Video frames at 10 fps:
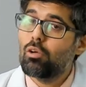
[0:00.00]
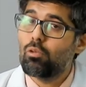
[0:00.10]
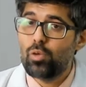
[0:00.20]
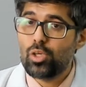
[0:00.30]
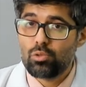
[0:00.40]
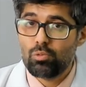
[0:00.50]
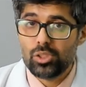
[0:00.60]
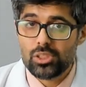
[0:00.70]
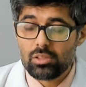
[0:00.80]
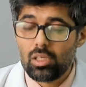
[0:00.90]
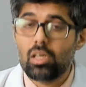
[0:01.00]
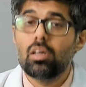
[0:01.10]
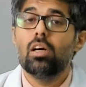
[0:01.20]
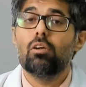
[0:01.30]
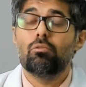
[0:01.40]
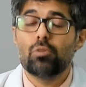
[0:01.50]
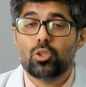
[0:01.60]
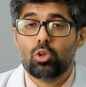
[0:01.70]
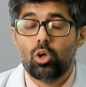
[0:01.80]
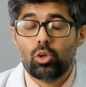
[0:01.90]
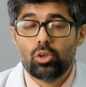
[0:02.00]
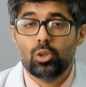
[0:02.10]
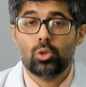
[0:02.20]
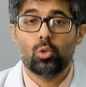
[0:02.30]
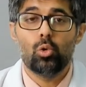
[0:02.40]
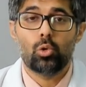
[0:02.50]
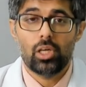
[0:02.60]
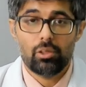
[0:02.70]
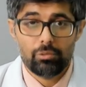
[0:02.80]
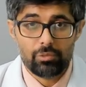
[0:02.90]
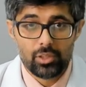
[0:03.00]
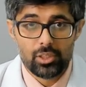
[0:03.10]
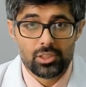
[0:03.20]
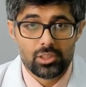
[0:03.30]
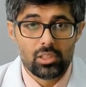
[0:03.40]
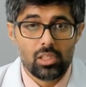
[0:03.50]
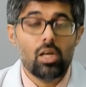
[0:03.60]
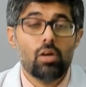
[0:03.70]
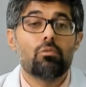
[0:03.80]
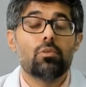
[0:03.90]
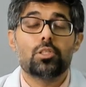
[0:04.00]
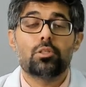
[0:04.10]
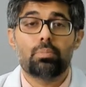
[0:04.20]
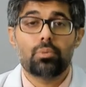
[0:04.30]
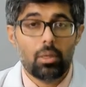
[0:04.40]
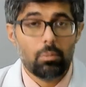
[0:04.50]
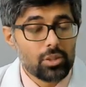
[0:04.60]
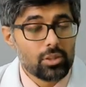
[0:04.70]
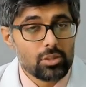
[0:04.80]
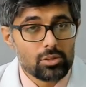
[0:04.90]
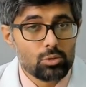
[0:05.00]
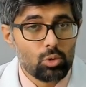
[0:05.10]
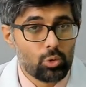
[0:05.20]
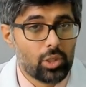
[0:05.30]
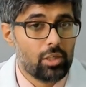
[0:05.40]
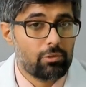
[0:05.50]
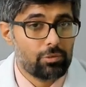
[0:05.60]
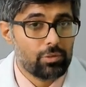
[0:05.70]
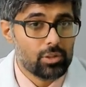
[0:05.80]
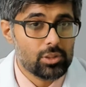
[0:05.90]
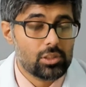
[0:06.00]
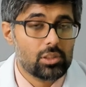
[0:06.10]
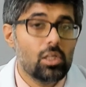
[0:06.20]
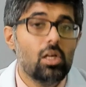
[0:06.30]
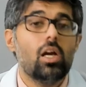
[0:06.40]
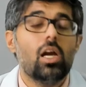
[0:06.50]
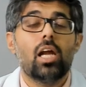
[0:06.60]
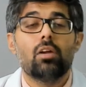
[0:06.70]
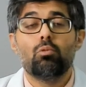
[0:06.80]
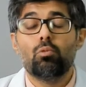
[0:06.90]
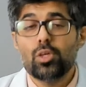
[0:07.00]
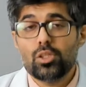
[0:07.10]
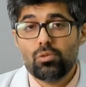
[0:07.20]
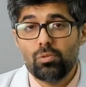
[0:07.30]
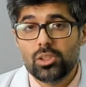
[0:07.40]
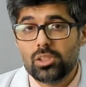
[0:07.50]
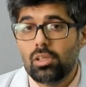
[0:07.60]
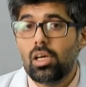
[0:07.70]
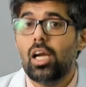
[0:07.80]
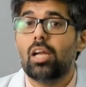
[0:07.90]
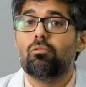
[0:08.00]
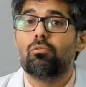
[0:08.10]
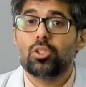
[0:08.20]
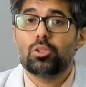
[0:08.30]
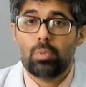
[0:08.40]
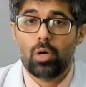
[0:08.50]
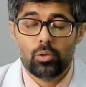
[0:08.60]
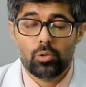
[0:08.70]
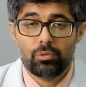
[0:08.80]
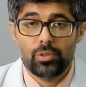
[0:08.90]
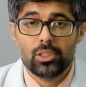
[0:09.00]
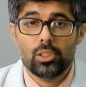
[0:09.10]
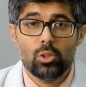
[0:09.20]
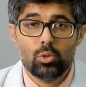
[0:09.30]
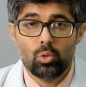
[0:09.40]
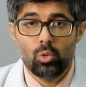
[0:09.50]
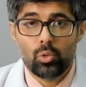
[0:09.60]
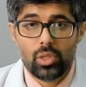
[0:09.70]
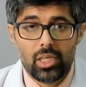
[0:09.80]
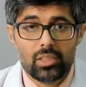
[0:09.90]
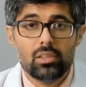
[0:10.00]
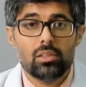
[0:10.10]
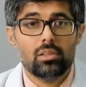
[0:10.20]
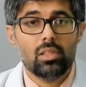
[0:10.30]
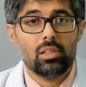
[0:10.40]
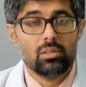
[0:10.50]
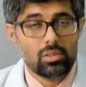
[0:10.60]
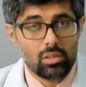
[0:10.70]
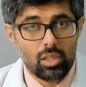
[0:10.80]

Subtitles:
which viscera, which organ to look at first, which parameters to look at first, and which viscera and which part of it to look at the